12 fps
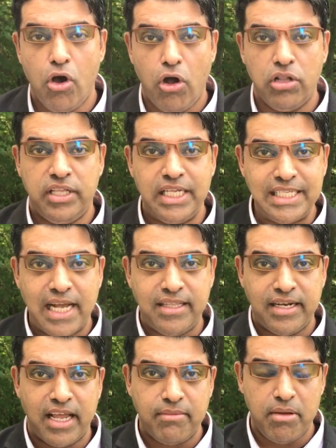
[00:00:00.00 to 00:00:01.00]
on this at the
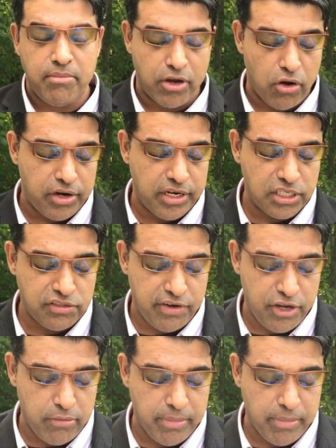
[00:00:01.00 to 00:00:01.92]
time I'm recording this video,